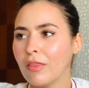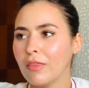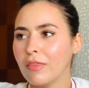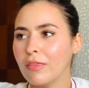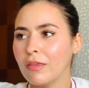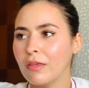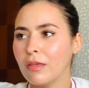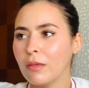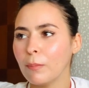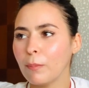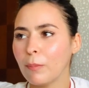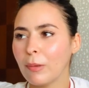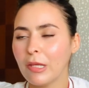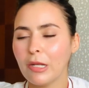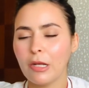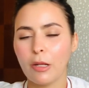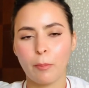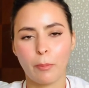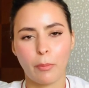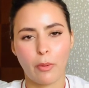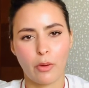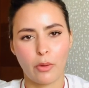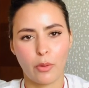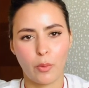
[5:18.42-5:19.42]
the
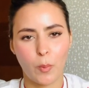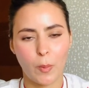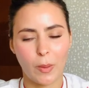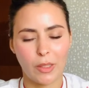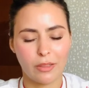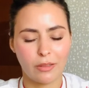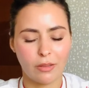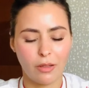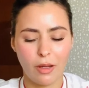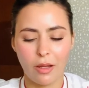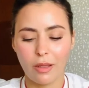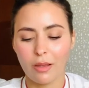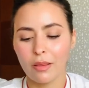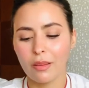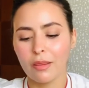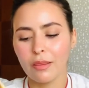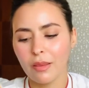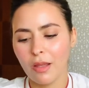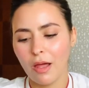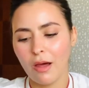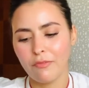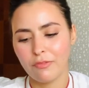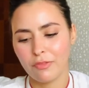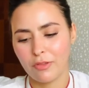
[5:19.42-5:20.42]
peanut butter one. I
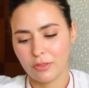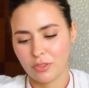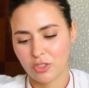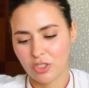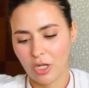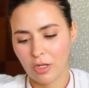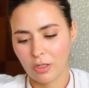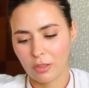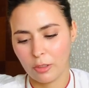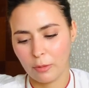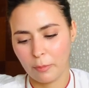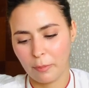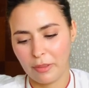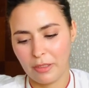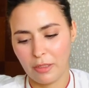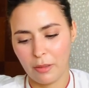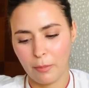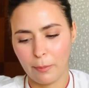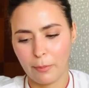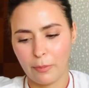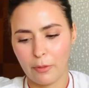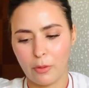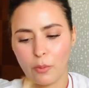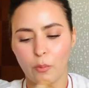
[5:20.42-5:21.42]
love the chocolate
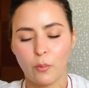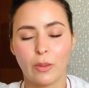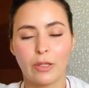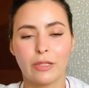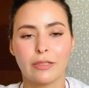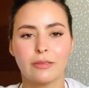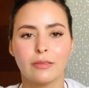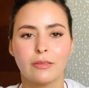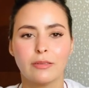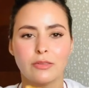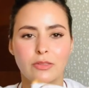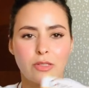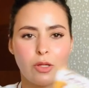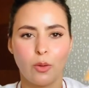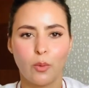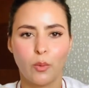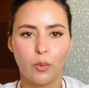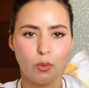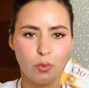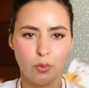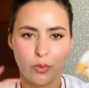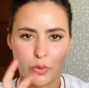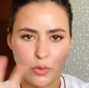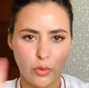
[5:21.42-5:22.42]
peanut butter one. So
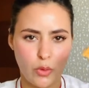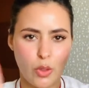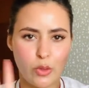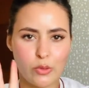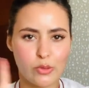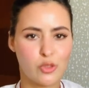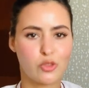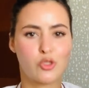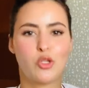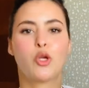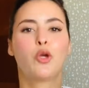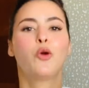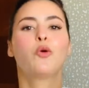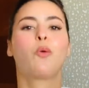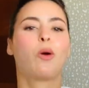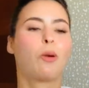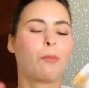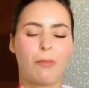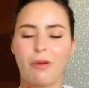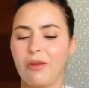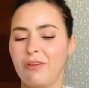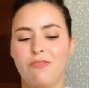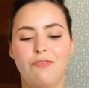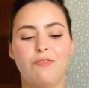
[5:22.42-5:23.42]
those two are
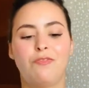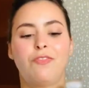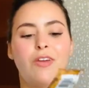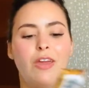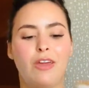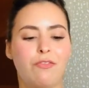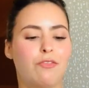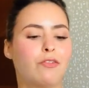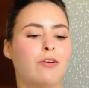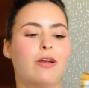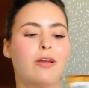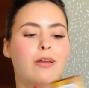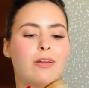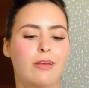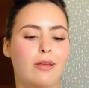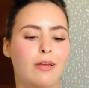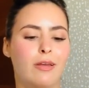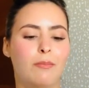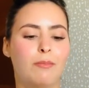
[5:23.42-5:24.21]
my favorite